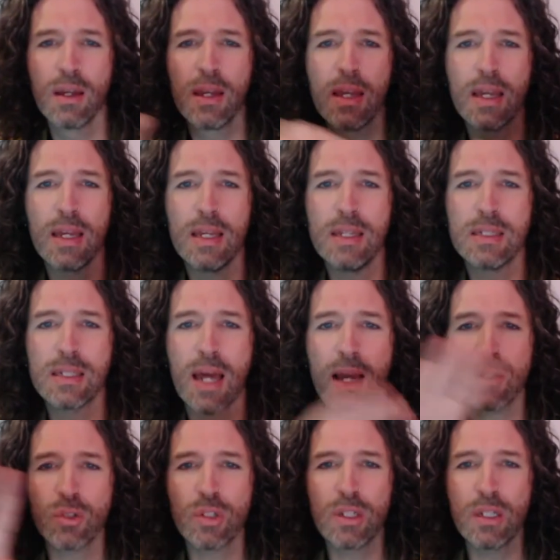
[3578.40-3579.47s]
is
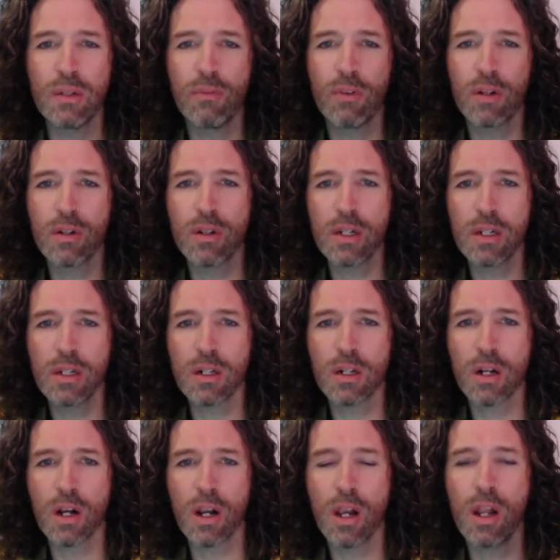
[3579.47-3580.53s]
actually very
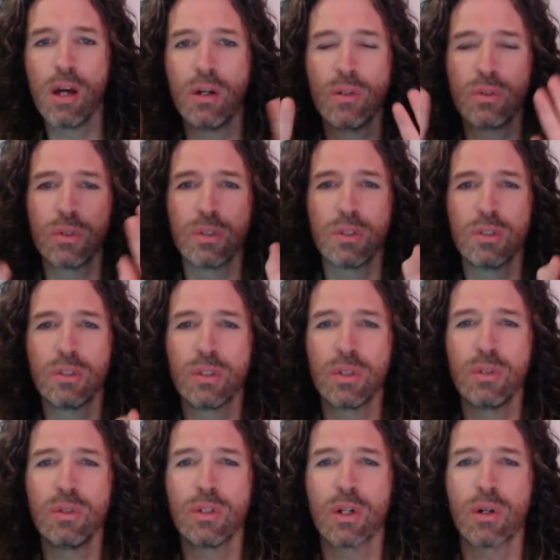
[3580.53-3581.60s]
close
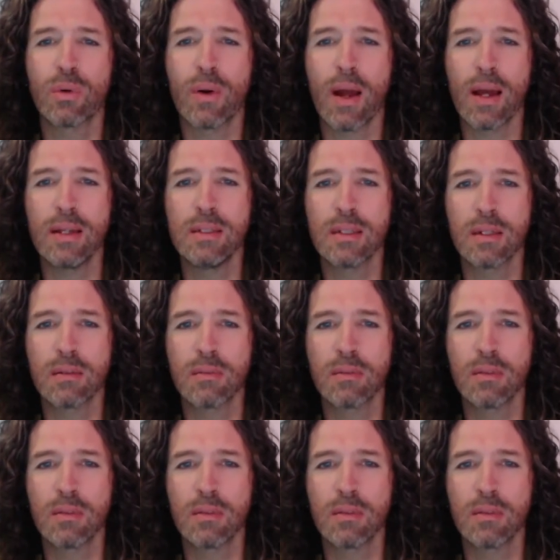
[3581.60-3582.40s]
to the horizon.